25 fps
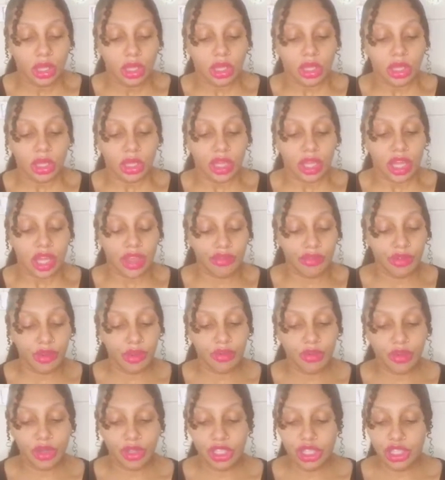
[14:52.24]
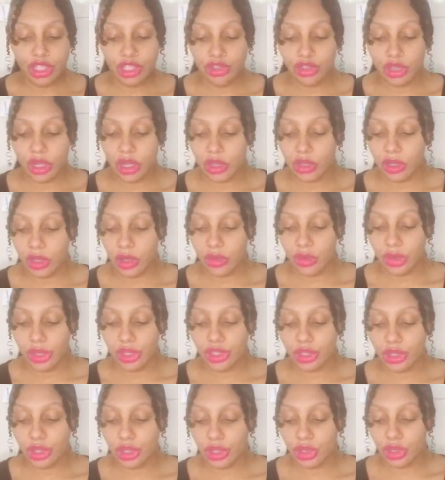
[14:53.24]
If you're really struggling with
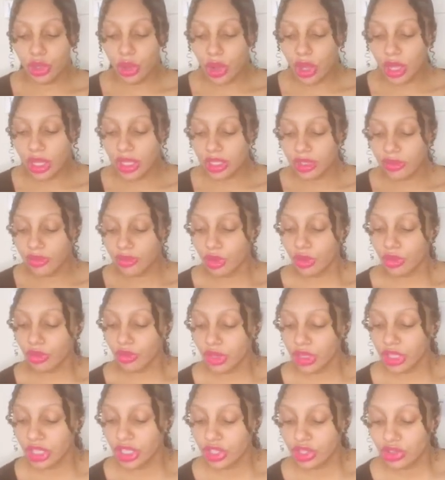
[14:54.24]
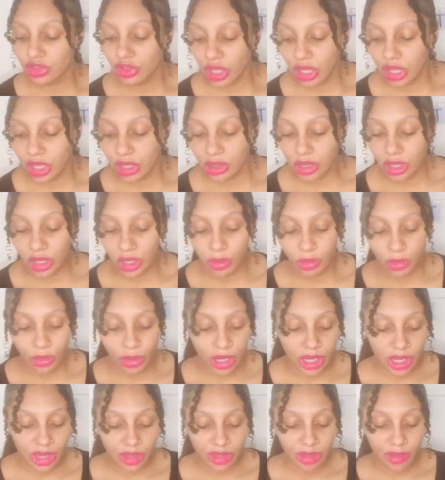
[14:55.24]
your thoughts, if you're really struggling
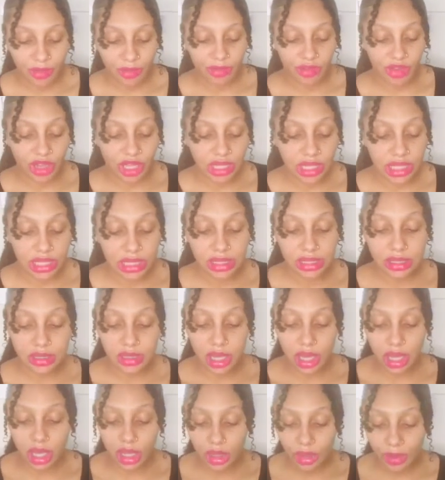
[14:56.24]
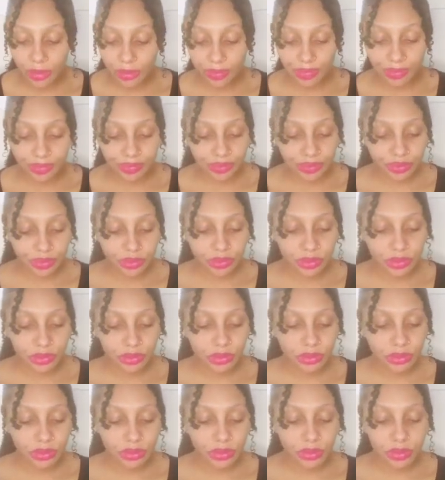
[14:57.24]
with feeling stuck,
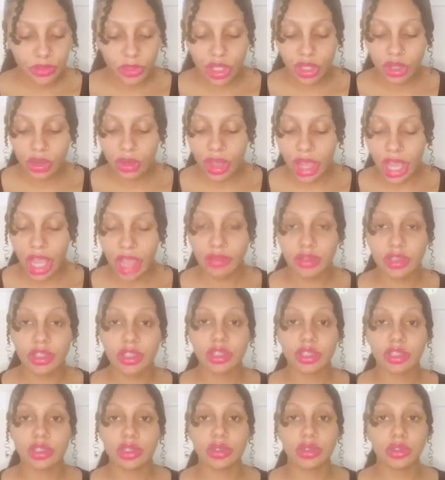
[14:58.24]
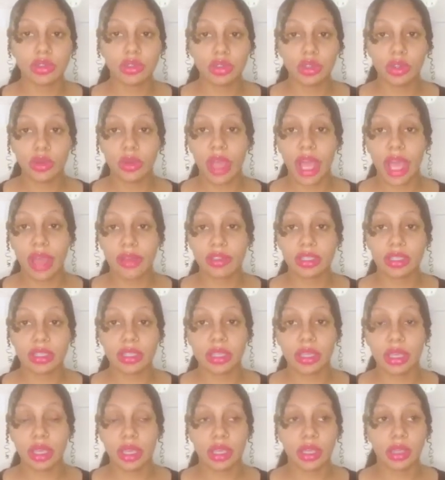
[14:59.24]
you have to
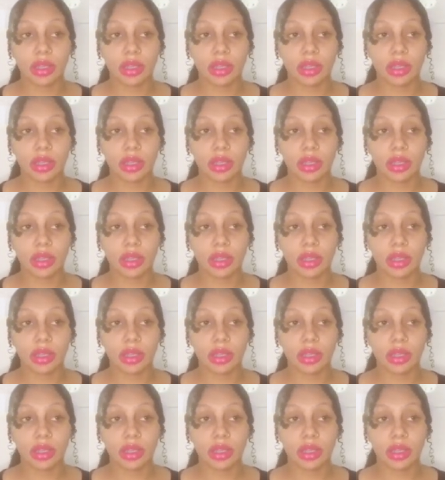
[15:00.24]
get